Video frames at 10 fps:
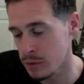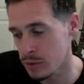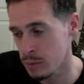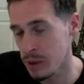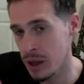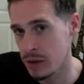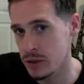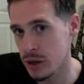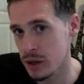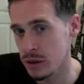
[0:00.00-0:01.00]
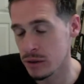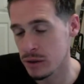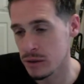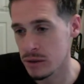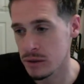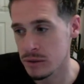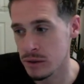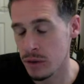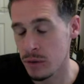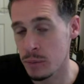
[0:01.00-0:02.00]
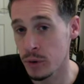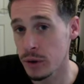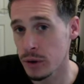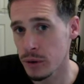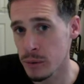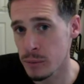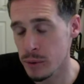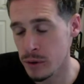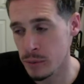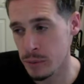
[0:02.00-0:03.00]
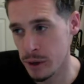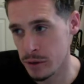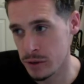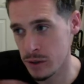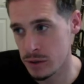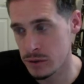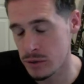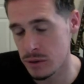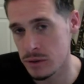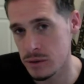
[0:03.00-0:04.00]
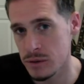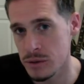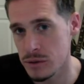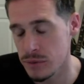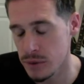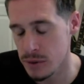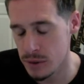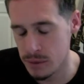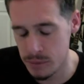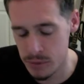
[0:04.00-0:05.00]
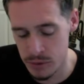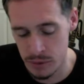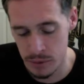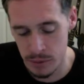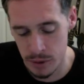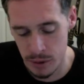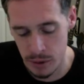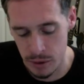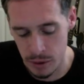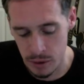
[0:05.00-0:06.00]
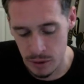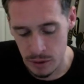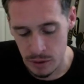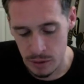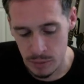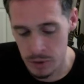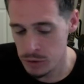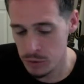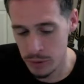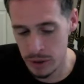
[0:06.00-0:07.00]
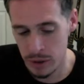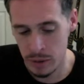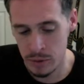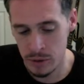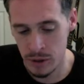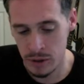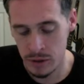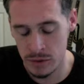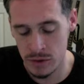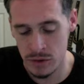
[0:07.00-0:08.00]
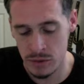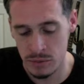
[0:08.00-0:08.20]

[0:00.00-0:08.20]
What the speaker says: blackjack, not the billy club, and the blackjack is an 18650. So, but either way, I would have got it just